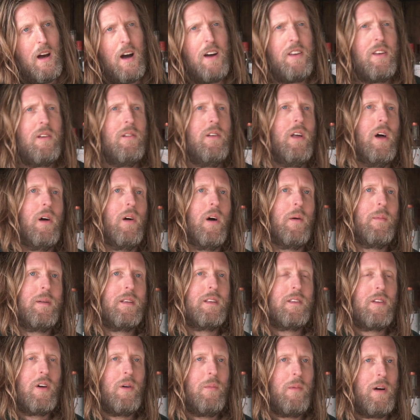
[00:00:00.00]
I don't know. I
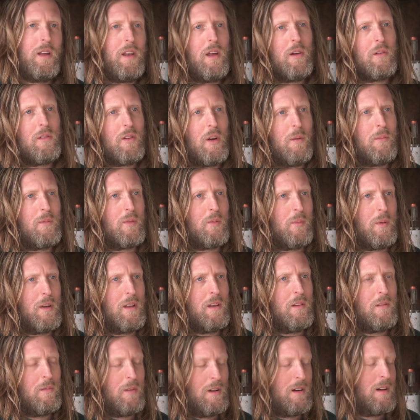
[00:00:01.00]
mean, Tom, I know Tom's
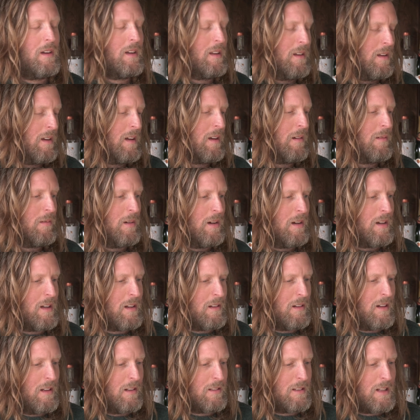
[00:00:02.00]
been well, in, well
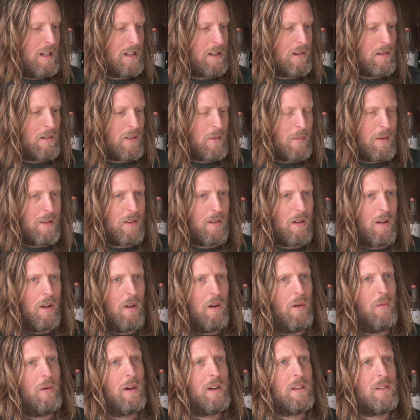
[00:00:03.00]
he, will tell you he's been doing a
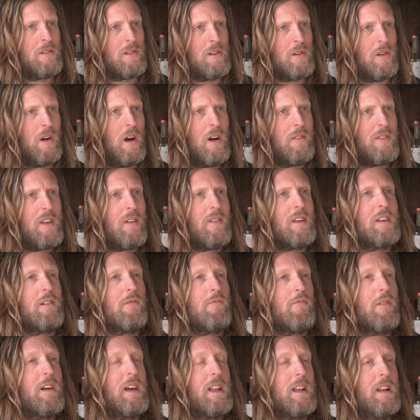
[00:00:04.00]
lot of work in the studio. I've
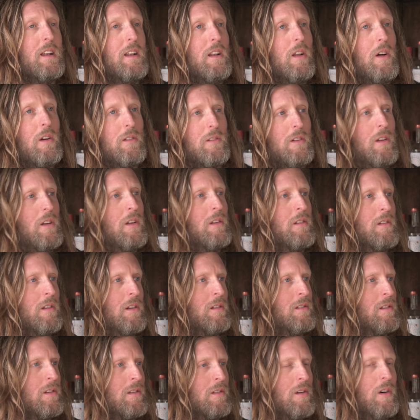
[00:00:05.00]
definitely written lots and lots
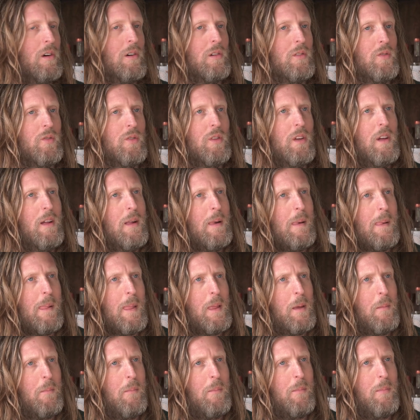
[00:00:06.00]
and lots of songs,
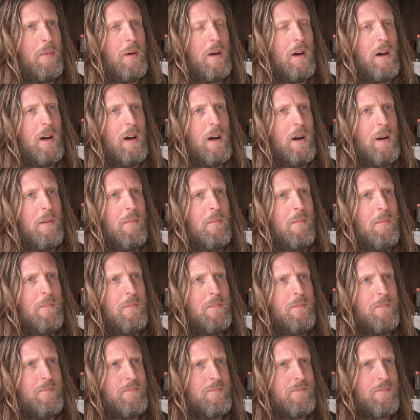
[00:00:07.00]
but
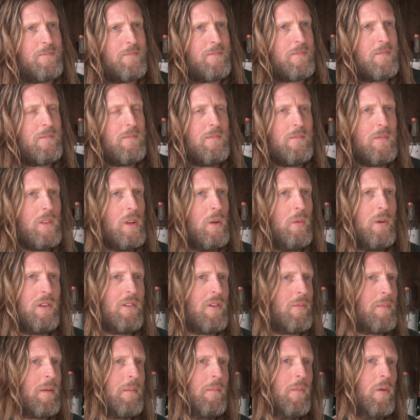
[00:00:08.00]
um,
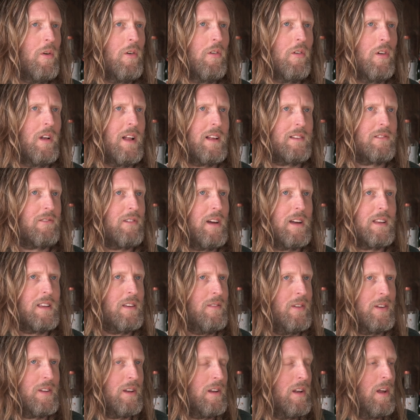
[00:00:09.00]
whether I've been more or less
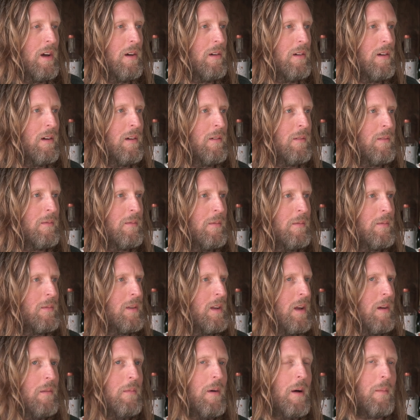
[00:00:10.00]
creative, I don't know.
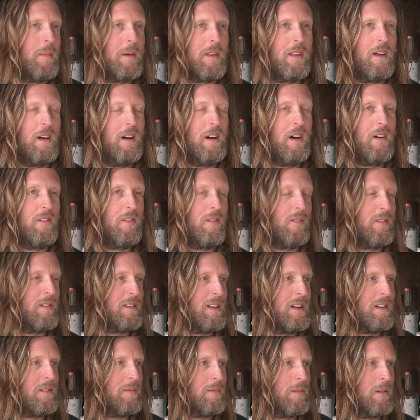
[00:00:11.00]
You know, it might be that half of
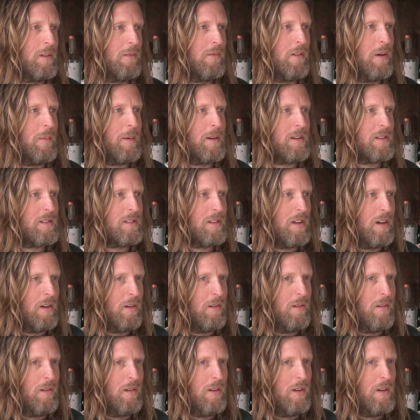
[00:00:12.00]
it's absolute rubbish, so
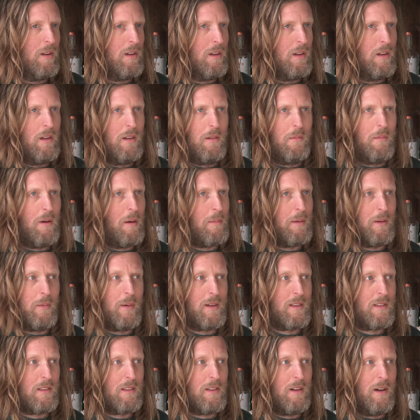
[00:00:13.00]
it might have been a
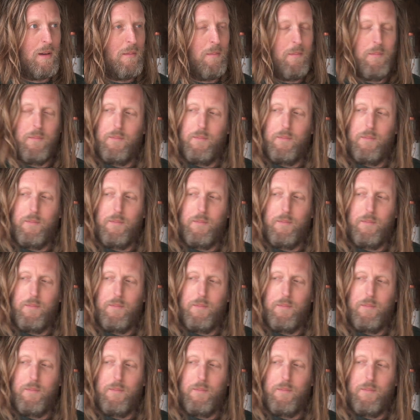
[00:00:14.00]
waste of time.